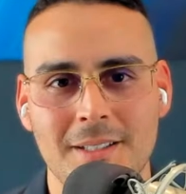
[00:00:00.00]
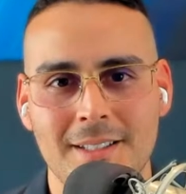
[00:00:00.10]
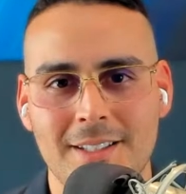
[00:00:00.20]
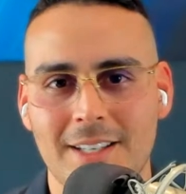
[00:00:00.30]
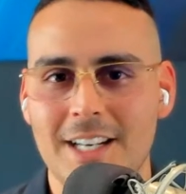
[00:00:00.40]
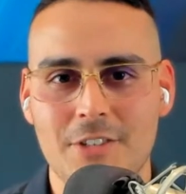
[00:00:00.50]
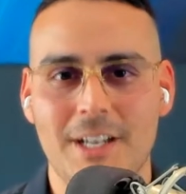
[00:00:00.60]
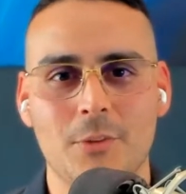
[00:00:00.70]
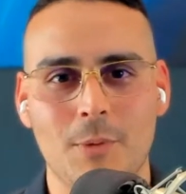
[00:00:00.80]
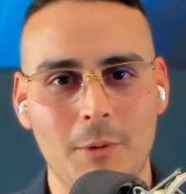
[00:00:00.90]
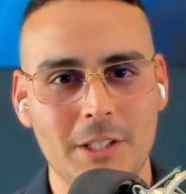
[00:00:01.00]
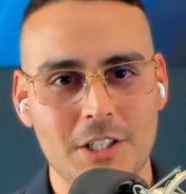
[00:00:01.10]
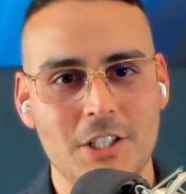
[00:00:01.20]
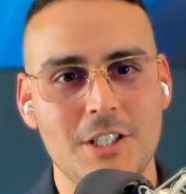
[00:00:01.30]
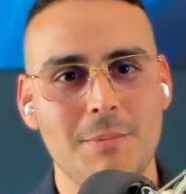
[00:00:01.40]
You got to attract the right
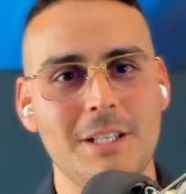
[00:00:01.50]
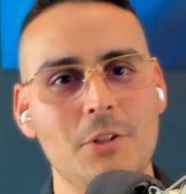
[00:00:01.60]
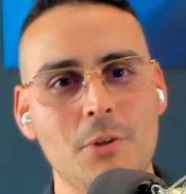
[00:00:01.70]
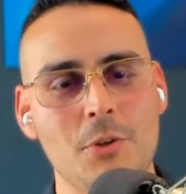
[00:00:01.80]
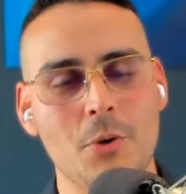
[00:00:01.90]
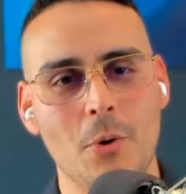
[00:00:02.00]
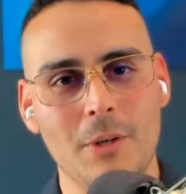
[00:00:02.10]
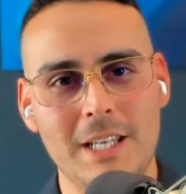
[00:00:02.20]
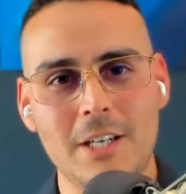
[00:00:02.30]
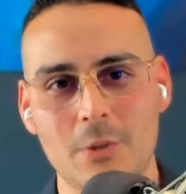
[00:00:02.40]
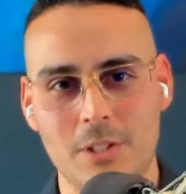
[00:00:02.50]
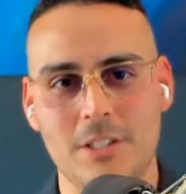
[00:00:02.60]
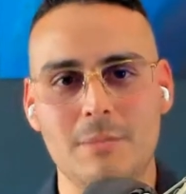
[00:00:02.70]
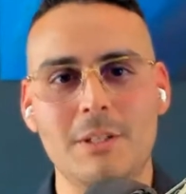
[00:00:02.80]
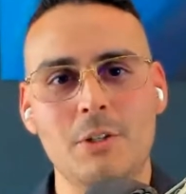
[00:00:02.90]
relationship into your
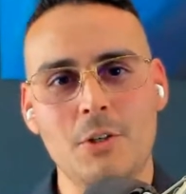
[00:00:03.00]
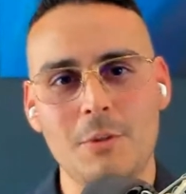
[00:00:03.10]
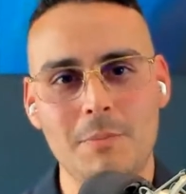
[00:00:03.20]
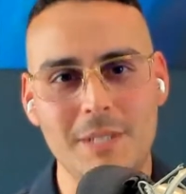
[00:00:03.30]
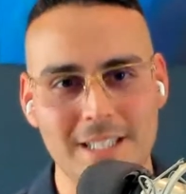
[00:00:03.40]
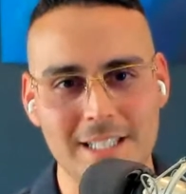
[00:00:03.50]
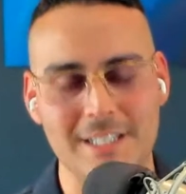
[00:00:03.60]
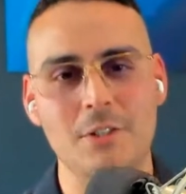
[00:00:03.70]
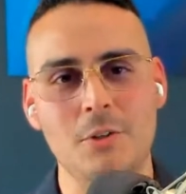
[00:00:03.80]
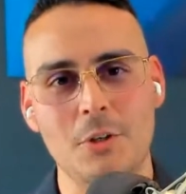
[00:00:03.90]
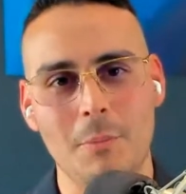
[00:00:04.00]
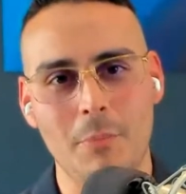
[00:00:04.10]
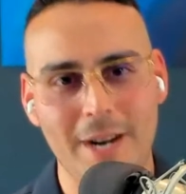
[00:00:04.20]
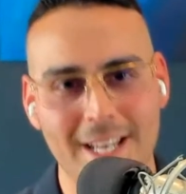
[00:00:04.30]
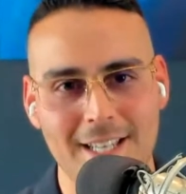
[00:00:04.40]
ecosystem, into your business, into your
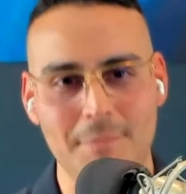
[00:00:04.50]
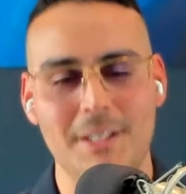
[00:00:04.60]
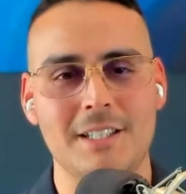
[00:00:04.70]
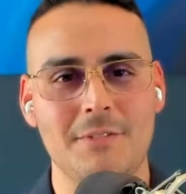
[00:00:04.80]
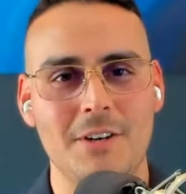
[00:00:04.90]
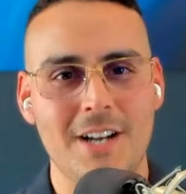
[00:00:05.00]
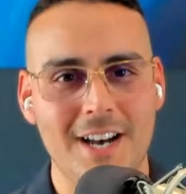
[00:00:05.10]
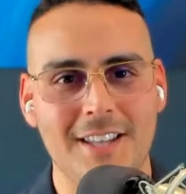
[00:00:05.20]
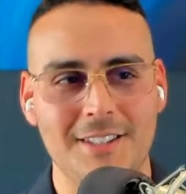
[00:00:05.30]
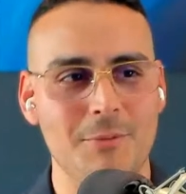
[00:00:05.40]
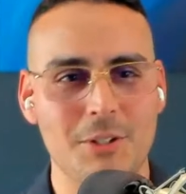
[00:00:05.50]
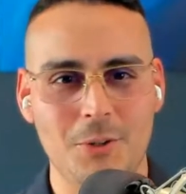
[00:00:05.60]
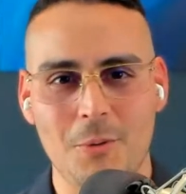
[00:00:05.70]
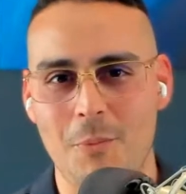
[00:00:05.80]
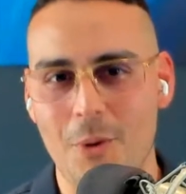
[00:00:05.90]
brand. Because if you're not, then what's the
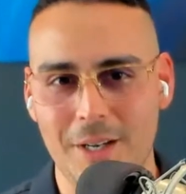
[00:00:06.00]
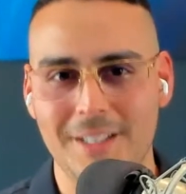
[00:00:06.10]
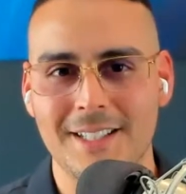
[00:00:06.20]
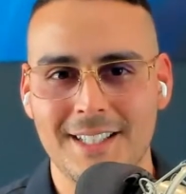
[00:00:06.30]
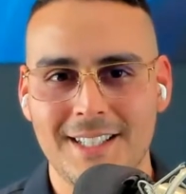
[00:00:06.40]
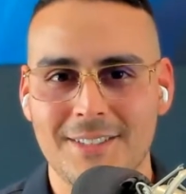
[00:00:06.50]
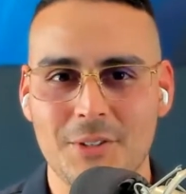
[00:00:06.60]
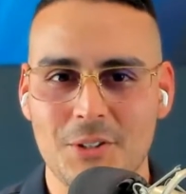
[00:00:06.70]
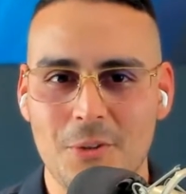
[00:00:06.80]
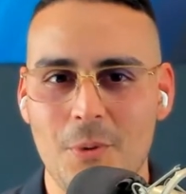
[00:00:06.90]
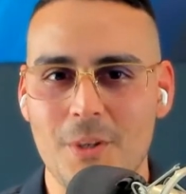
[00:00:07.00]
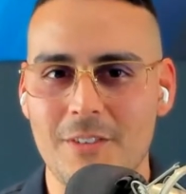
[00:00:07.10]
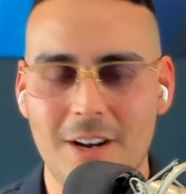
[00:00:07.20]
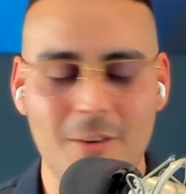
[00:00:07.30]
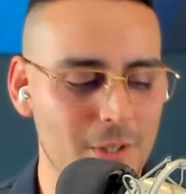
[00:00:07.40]
whole point? What's the whole point of
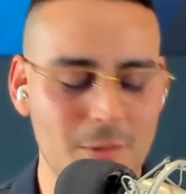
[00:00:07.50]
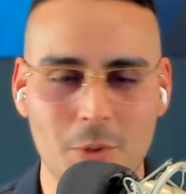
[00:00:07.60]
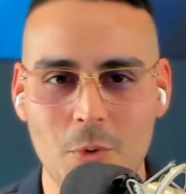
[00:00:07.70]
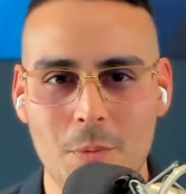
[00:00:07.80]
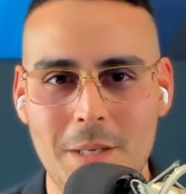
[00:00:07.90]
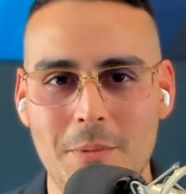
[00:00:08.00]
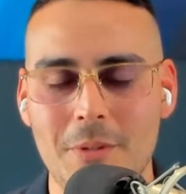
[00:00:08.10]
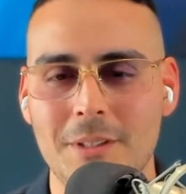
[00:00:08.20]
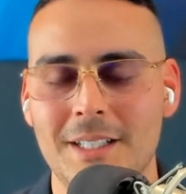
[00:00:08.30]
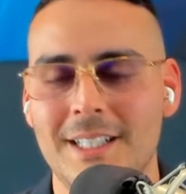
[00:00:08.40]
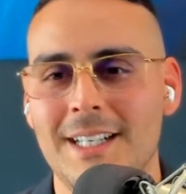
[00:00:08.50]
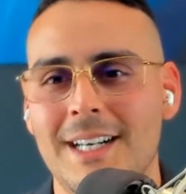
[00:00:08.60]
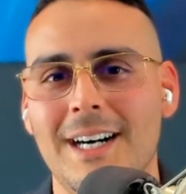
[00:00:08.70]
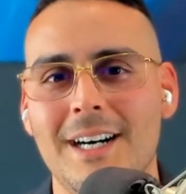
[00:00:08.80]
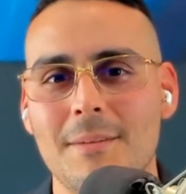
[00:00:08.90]
not working with cool people?
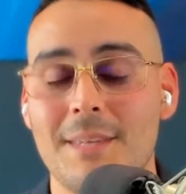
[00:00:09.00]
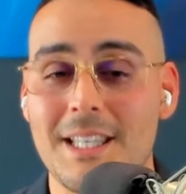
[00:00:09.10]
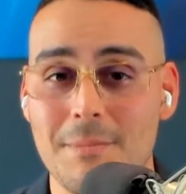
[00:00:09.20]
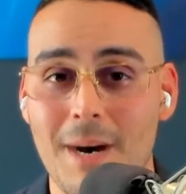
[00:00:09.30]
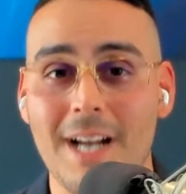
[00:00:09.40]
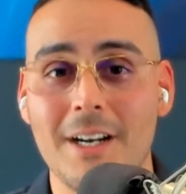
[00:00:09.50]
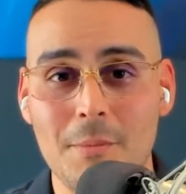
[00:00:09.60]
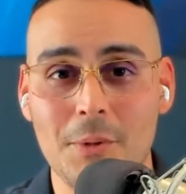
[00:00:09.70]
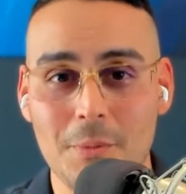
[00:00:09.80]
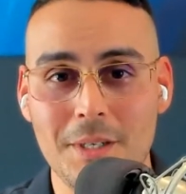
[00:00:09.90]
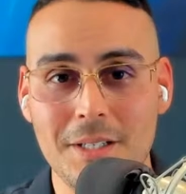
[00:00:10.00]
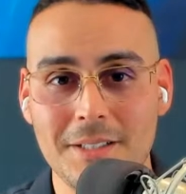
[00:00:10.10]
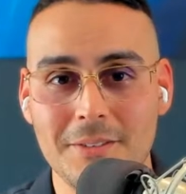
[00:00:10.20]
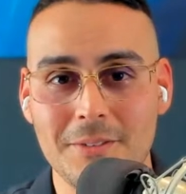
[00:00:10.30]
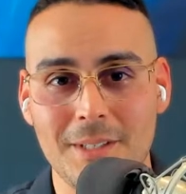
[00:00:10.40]
That's my humble
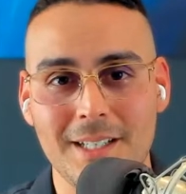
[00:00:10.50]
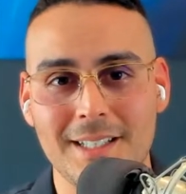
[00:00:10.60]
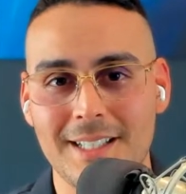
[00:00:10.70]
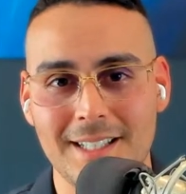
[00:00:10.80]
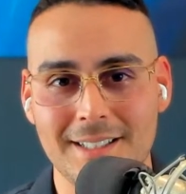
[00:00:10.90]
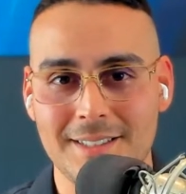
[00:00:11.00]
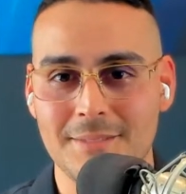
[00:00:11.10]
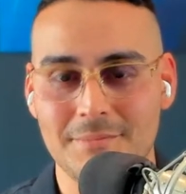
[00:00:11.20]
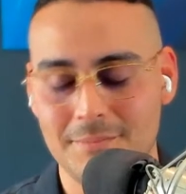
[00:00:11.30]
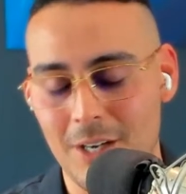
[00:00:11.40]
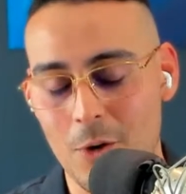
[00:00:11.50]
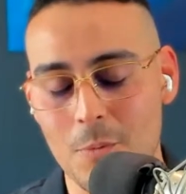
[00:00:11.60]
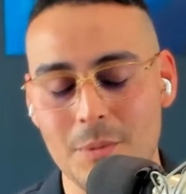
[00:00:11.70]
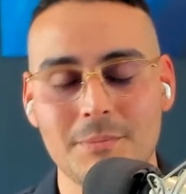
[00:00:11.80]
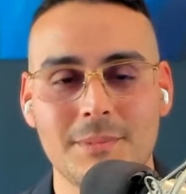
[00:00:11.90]
opinion, right? And I
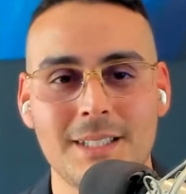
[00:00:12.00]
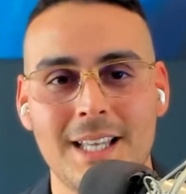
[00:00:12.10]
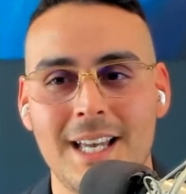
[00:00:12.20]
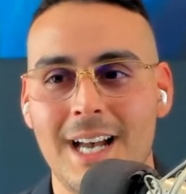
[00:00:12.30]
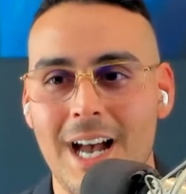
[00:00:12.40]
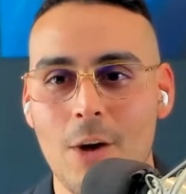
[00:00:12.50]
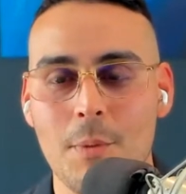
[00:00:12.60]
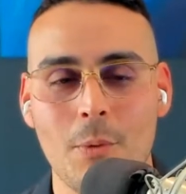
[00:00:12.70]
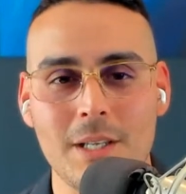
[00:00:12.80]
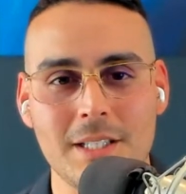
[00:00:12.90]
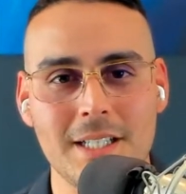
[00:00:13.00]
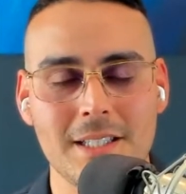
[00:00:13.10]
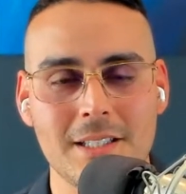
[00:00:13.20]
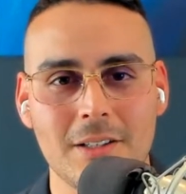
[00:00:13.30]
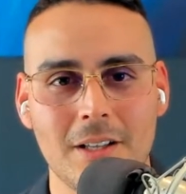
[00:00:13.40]
hope it, I hope it
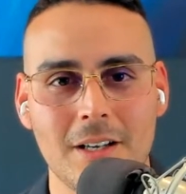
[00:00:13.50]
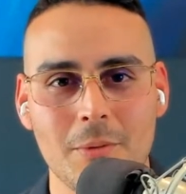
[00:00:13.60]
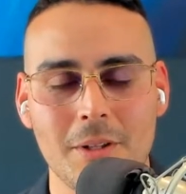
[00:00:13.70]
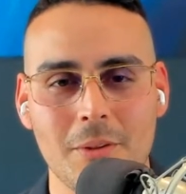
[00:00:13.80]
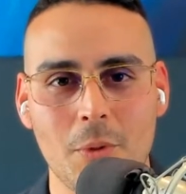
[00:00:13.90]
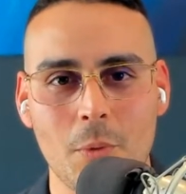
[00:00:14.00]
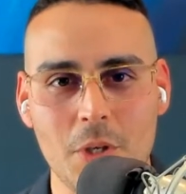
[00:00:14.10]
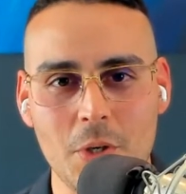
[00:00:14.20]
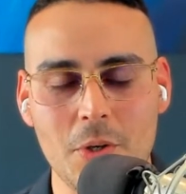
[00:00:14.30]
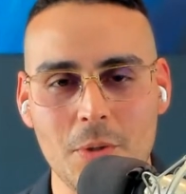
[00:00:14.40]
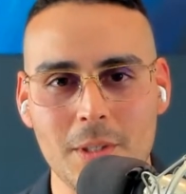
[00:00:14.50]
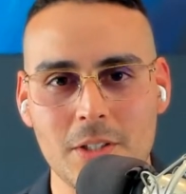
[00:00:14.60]
resonates a lot with what you're doing.